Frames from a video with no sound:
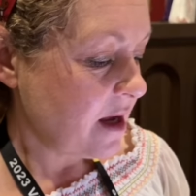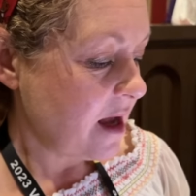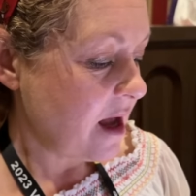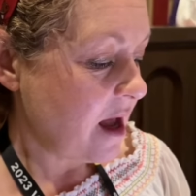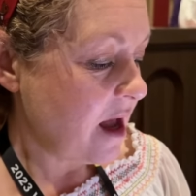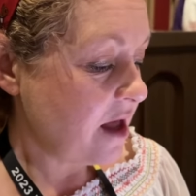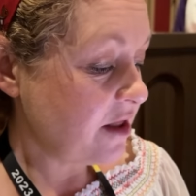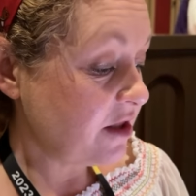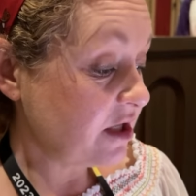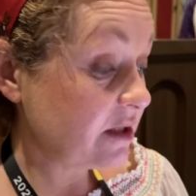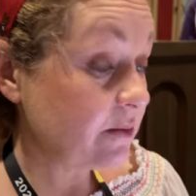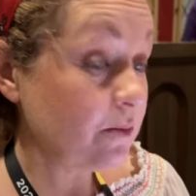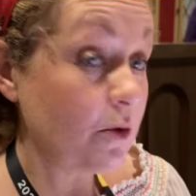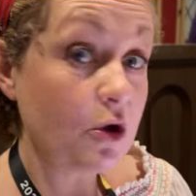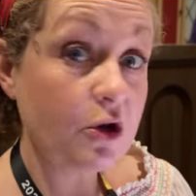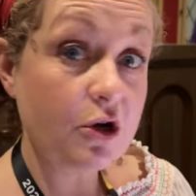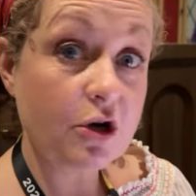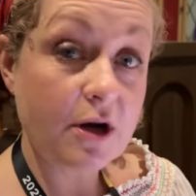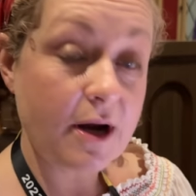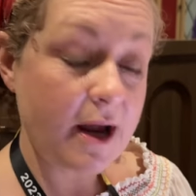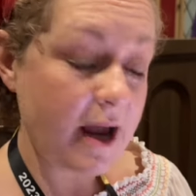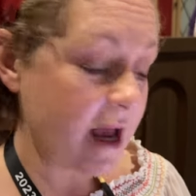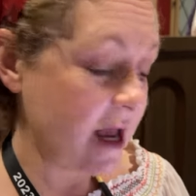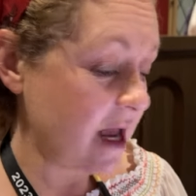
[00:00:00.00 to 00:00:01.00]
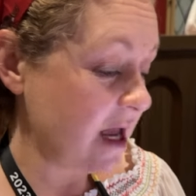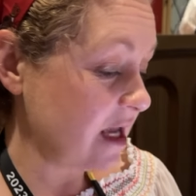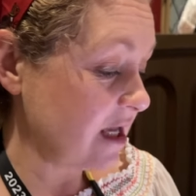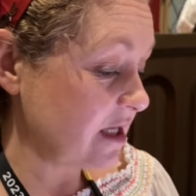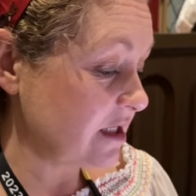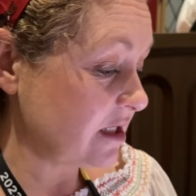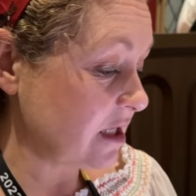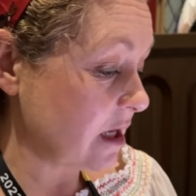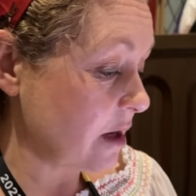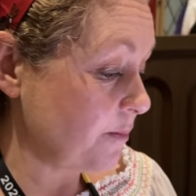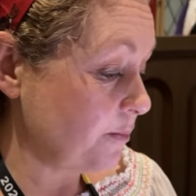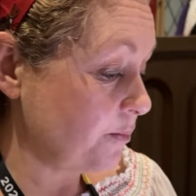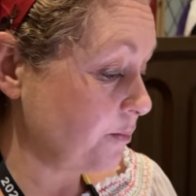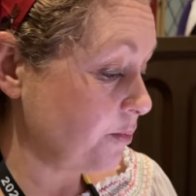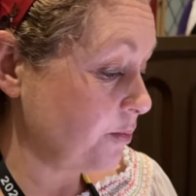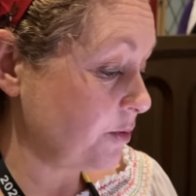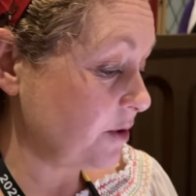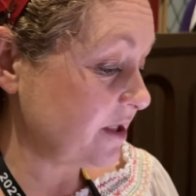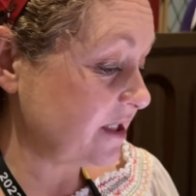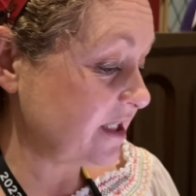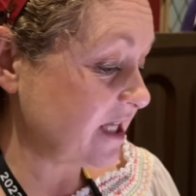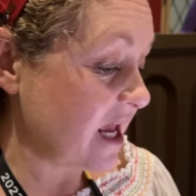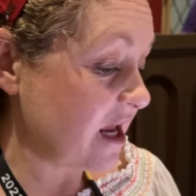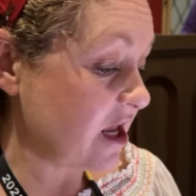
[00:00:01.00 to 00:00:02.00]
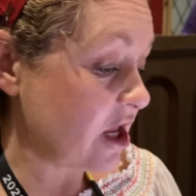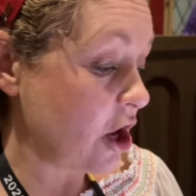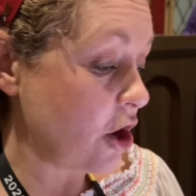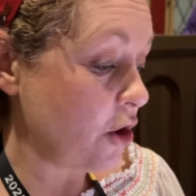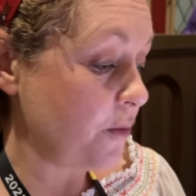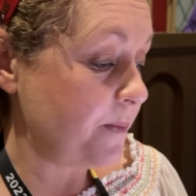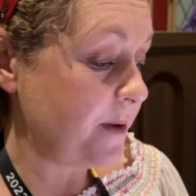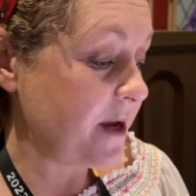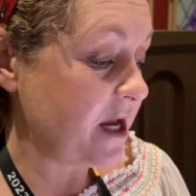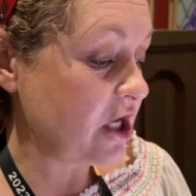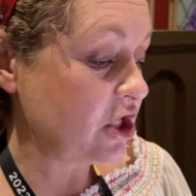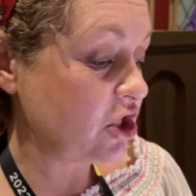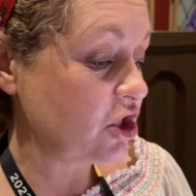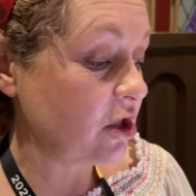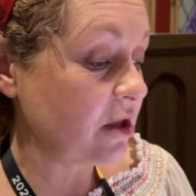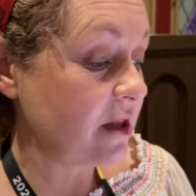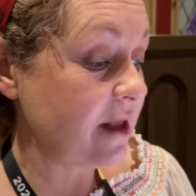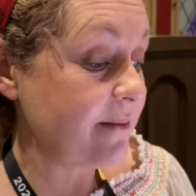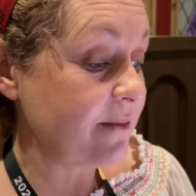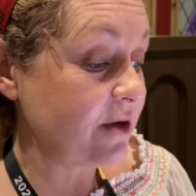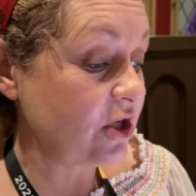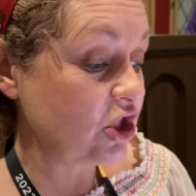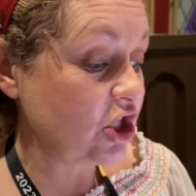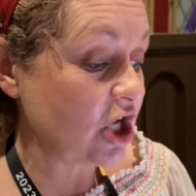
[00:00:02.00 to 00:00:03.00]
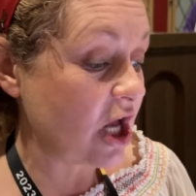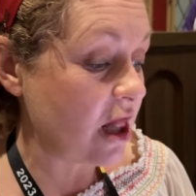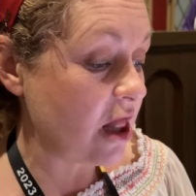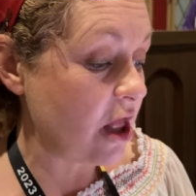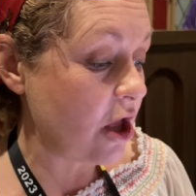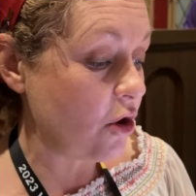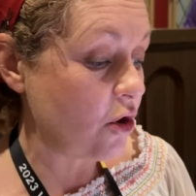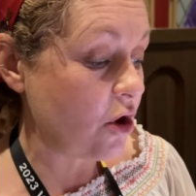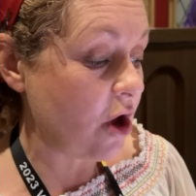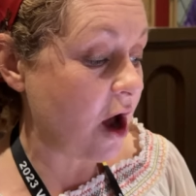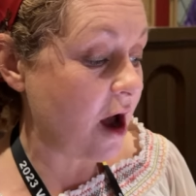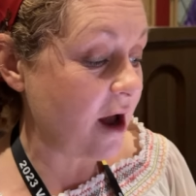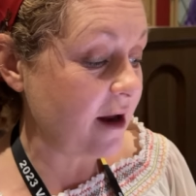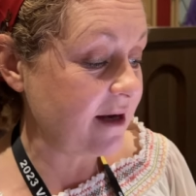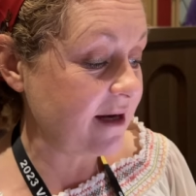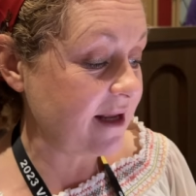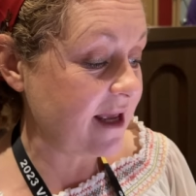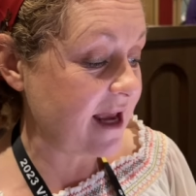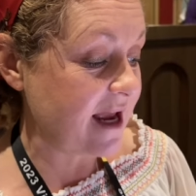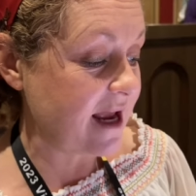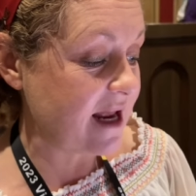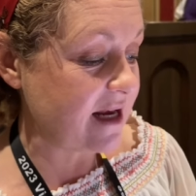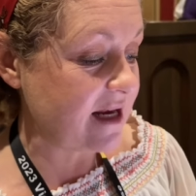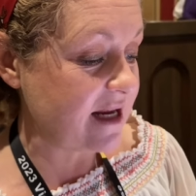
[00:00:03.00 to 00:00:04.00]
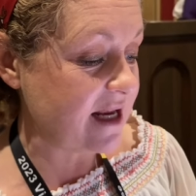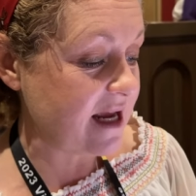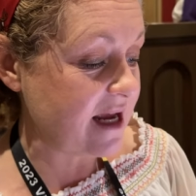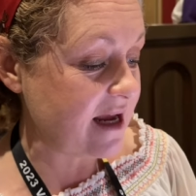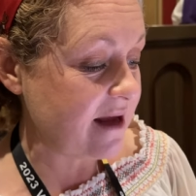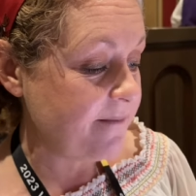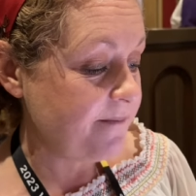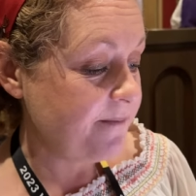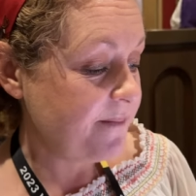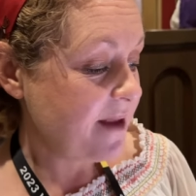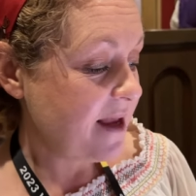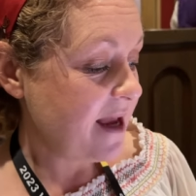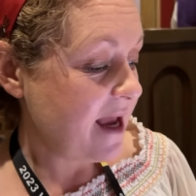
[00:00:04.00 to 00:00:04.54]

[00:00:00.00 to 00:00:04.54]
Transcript: Uh, the smolder has Prosecco, peach, limoncello, cotton candy,